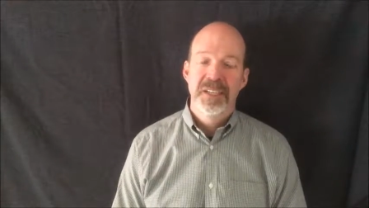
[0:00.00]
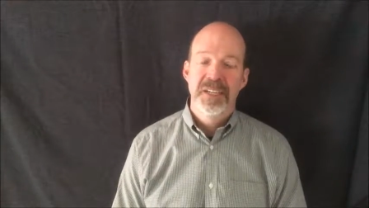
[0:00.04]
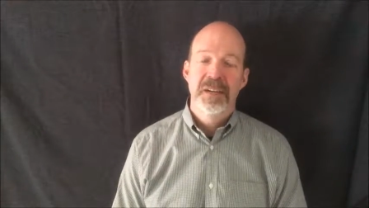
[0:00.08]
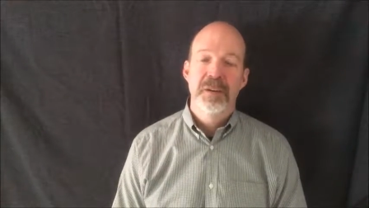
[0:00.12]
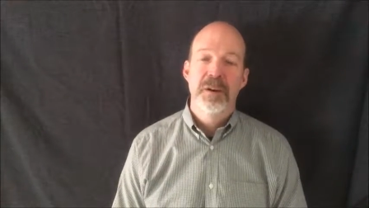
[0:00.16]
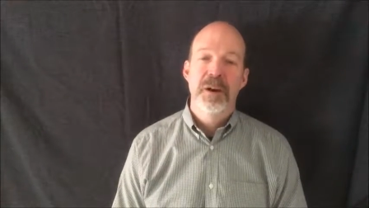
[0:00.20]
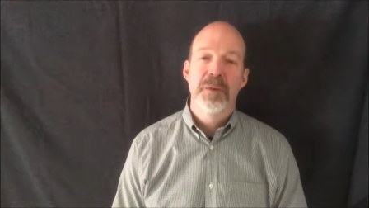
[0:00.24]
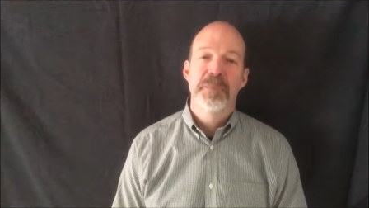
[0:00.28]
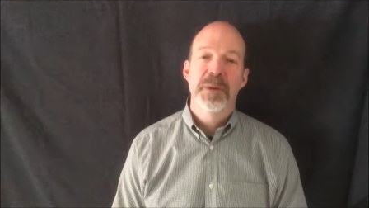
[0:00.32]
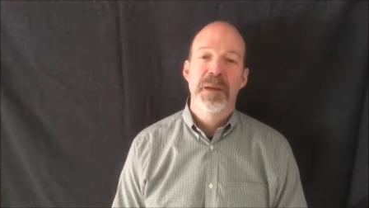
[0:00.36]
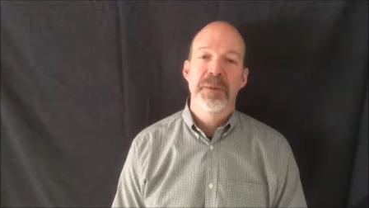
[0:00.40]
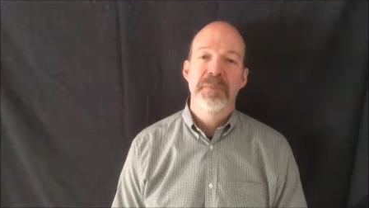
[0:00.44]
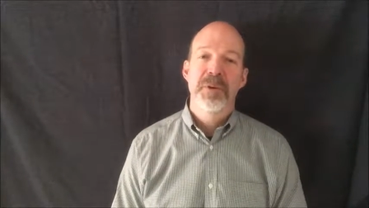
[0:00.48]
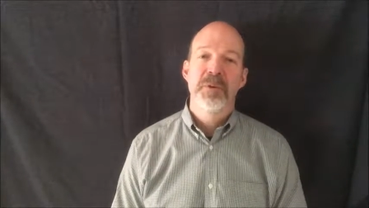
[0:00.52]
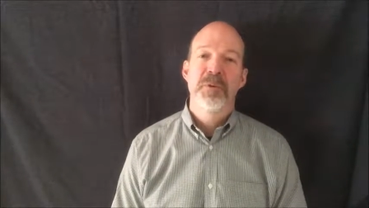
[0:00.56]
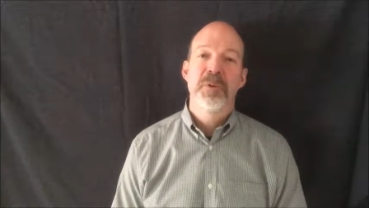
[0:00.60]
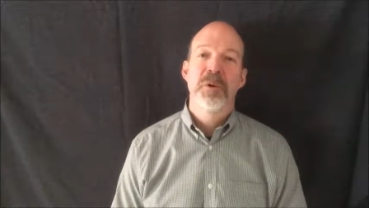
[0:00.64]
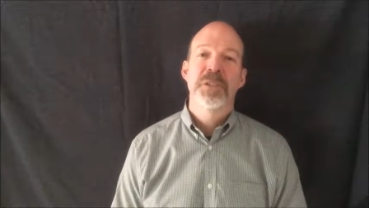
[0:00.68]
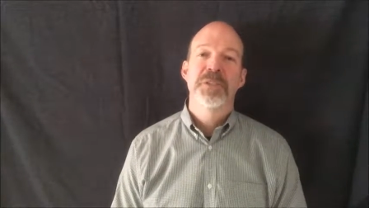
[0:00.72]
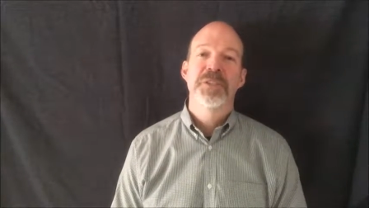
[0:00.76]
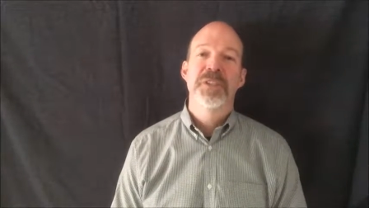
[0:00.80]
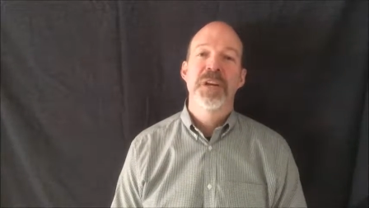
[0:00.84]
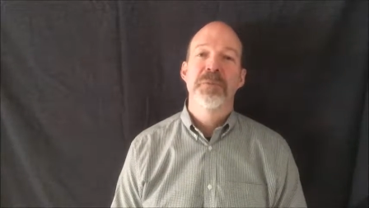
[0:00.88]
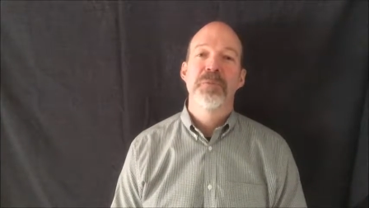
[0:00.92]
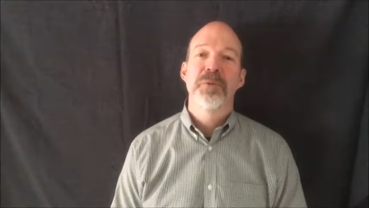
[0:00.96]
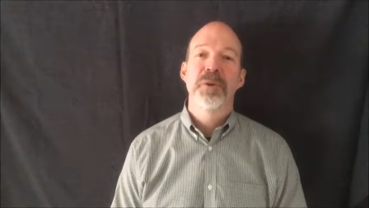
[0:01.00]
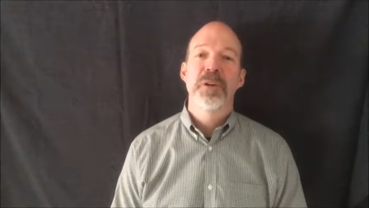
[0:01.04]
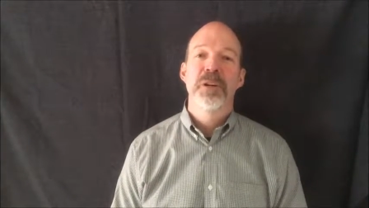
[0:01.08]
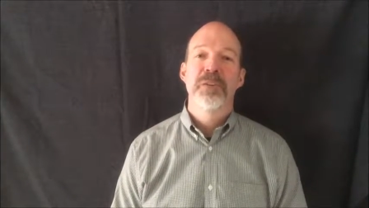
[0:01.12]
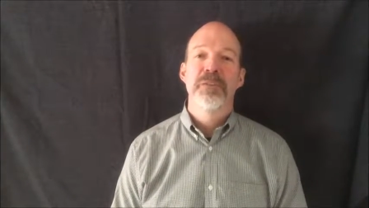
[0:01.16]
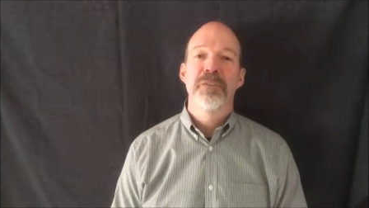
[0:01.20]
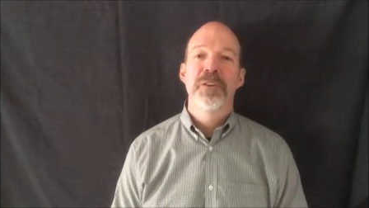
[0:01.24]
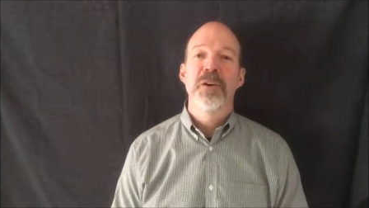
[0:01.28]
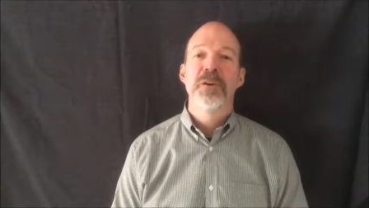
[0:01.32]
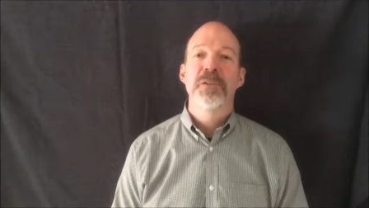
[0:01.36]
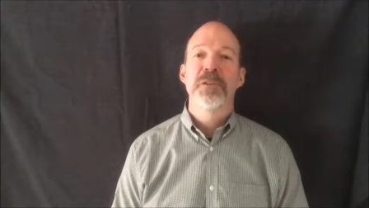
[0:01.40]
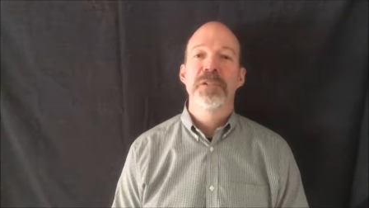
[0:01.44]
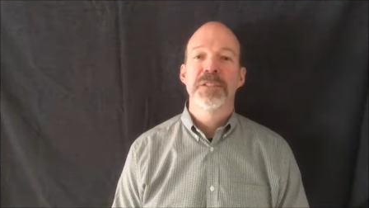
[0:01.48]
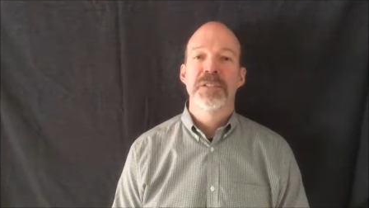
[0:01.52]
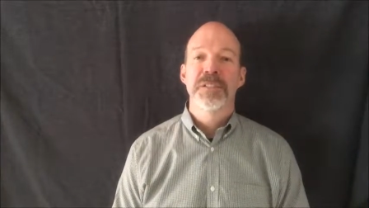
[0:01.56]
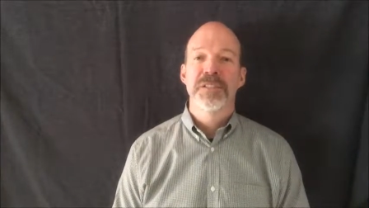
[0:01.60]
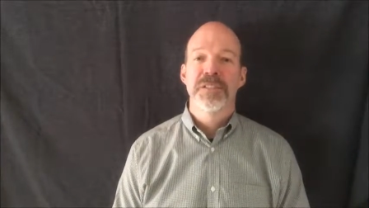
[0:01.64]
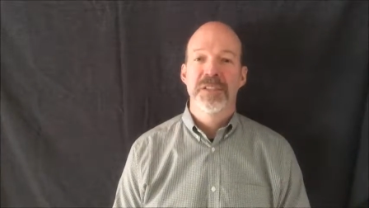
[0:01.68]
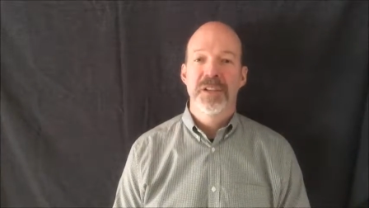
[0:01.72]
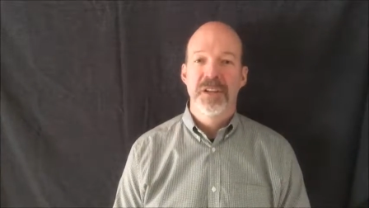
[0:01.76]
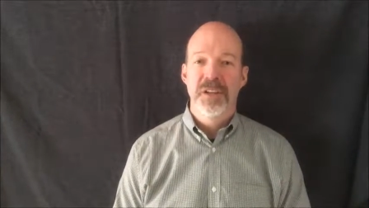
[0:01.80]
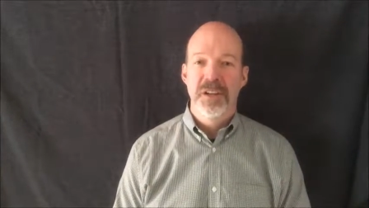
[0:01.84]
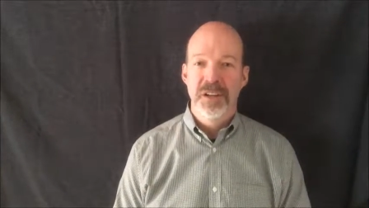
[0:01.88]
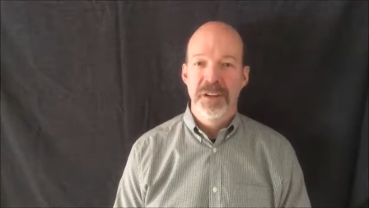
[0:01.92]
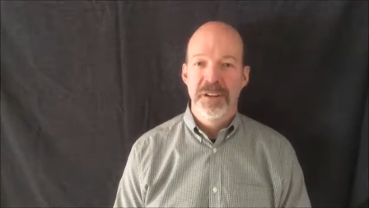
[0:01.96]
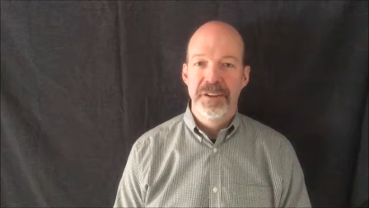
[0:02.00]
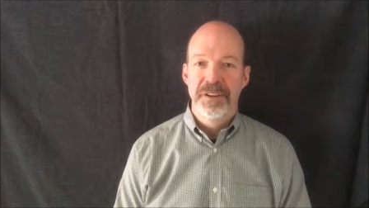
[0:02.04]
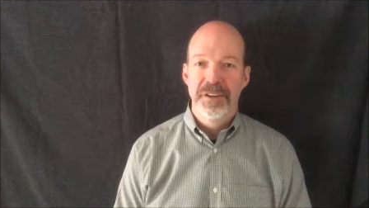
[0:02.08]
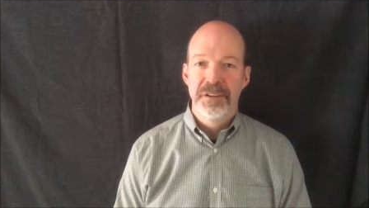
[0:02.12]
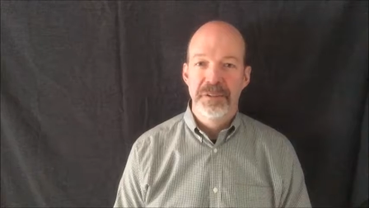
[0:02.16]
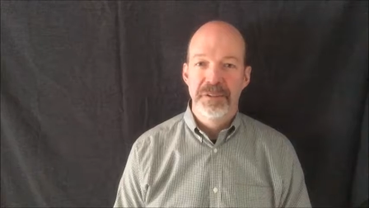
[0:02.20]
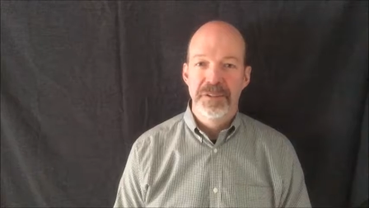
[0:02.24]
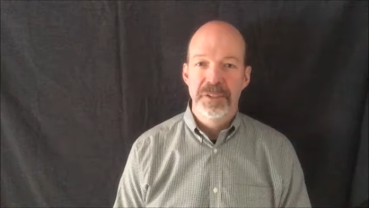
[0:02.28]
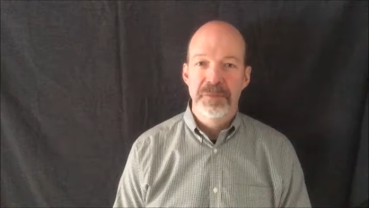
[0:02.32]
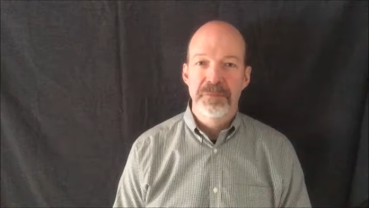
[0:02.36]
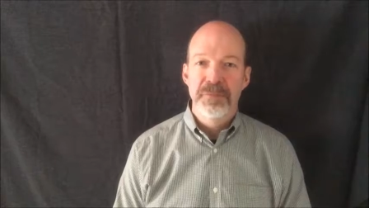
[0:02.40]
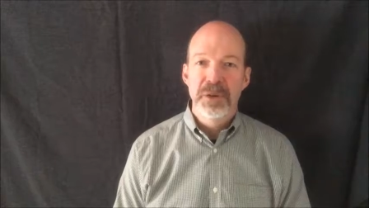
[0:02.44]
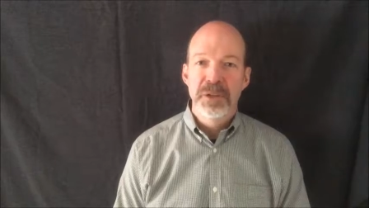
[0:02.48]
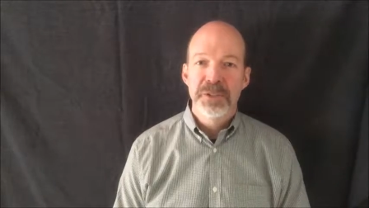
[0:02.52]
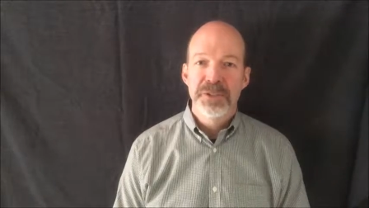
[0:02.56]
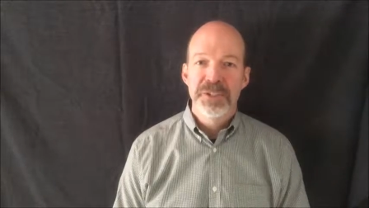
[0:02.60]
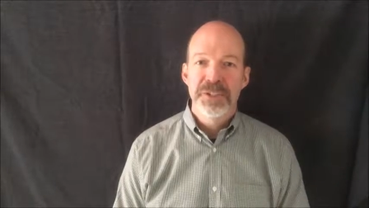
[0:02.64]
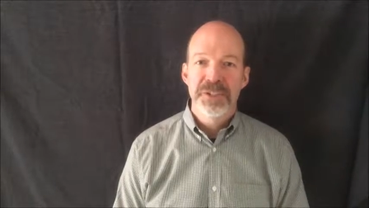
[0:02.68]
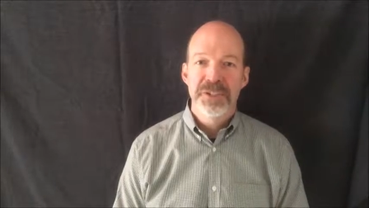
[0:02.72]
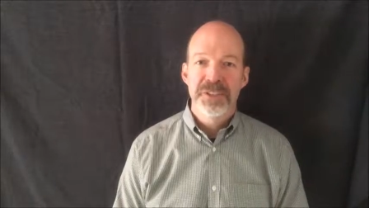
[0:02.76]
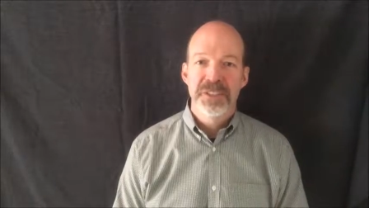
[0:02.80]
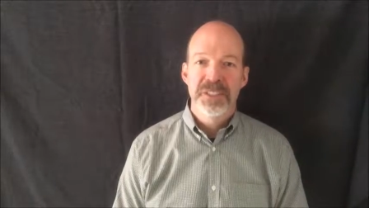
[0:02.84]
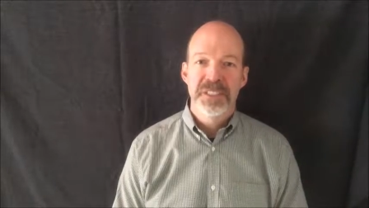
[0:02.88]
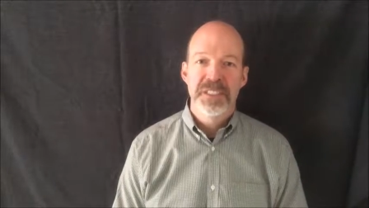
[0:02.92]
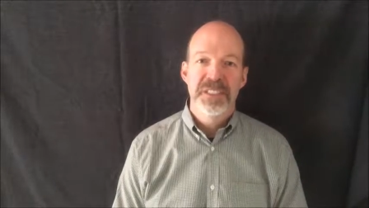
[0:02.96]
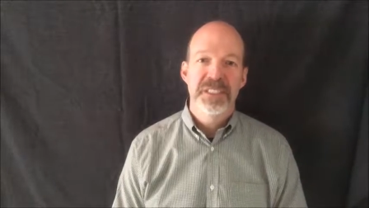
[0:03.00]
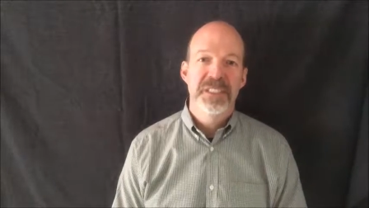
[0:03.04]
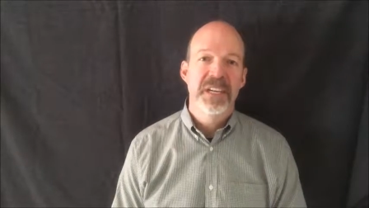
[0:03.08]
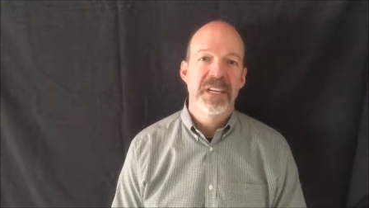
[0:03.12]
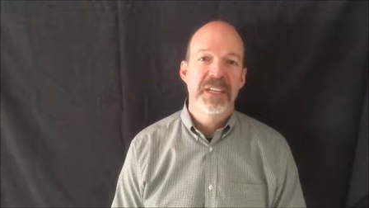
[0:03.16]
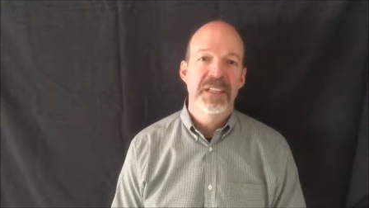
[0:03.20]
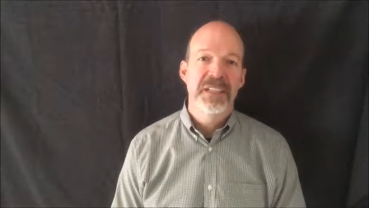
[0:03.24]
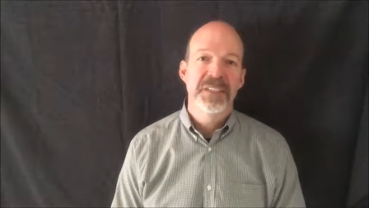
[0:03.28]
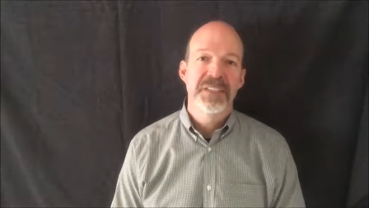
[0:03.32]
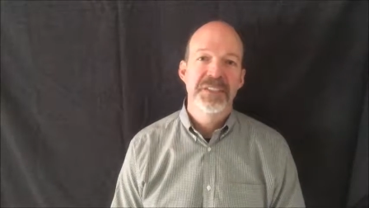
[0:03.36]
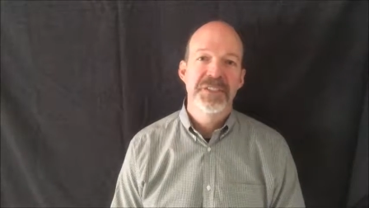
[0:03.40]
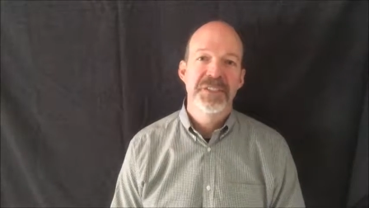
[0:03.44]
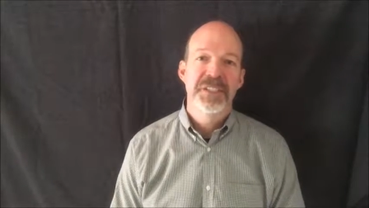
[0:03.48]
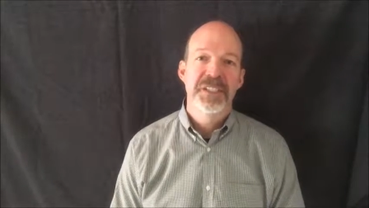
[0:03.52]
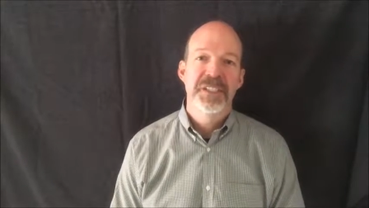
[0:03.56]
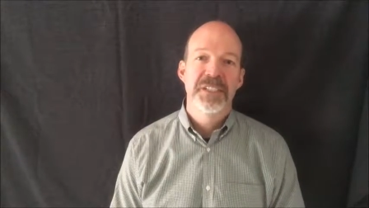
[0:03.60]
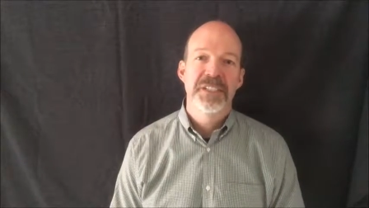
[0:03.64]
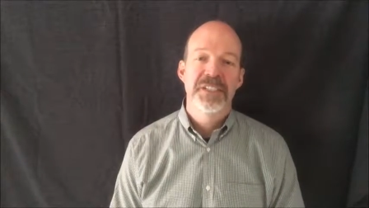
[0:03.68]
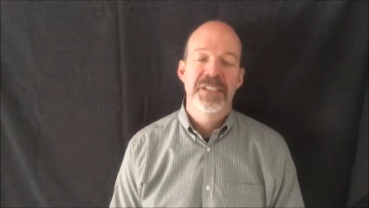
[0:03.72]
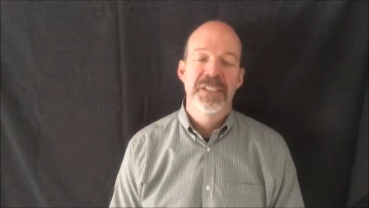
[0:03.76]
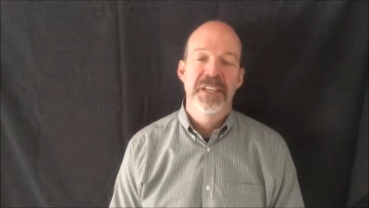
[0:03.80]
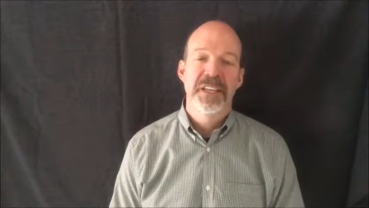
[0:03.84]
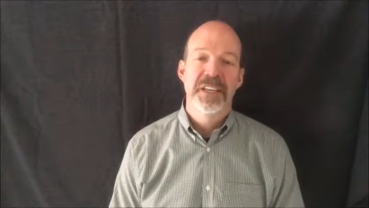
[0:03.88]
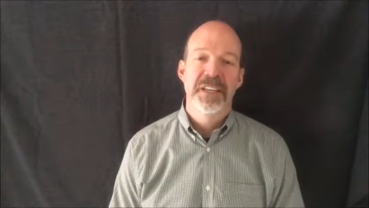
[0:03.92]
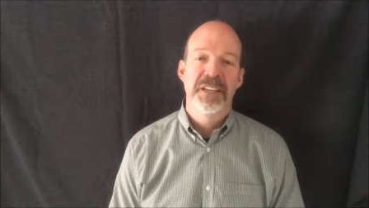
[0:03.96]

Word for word: In our upcoming workshop, we're going to focus on those emotional intelligence